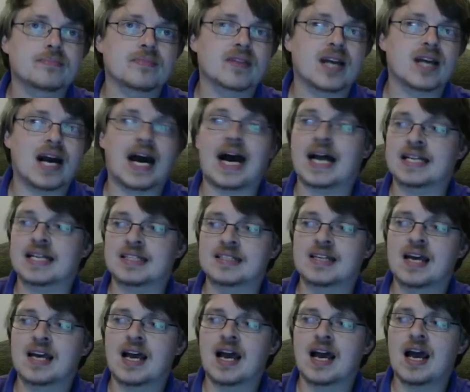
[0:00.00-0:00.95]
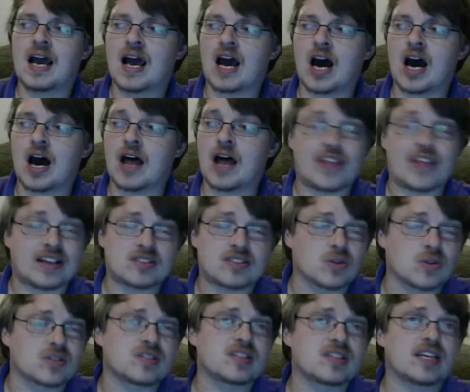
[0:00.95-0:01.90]
And that's not
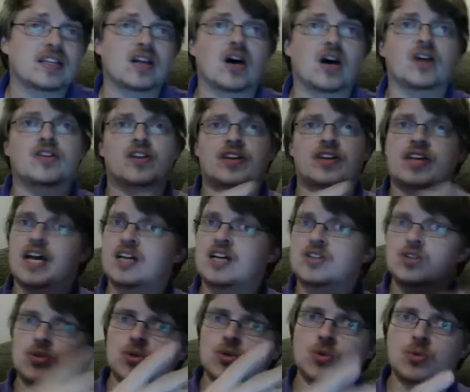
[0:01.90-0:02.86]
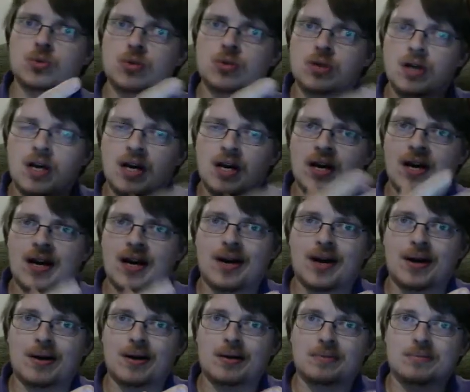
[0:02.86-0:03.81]
to say that other national
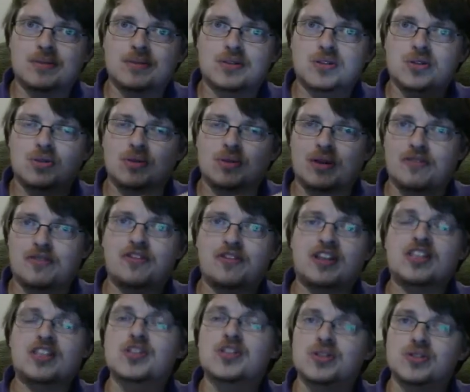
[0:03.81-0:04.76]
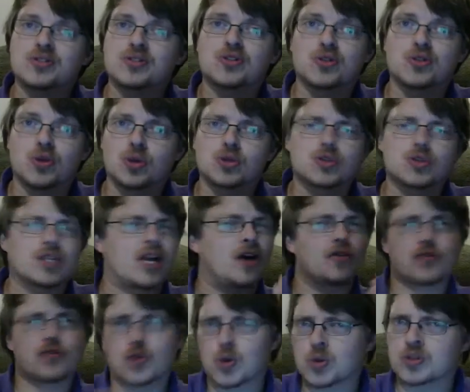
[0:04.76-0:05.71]
fictions do not do that. Of
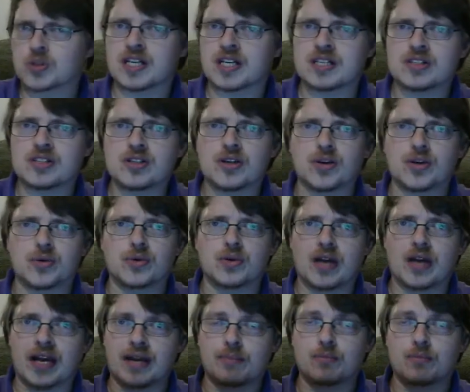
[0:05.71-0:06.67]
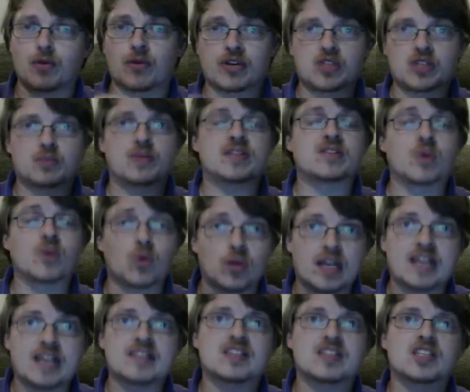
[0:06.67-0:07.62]
course they do, in more explicit or
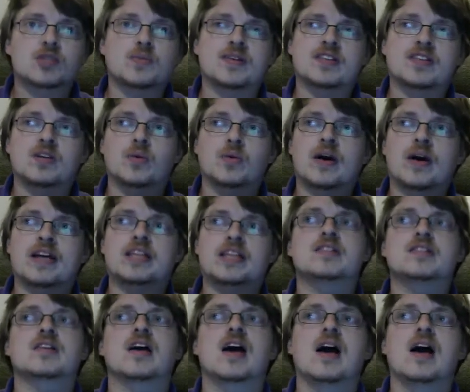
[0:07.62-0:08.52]
less explicit ways.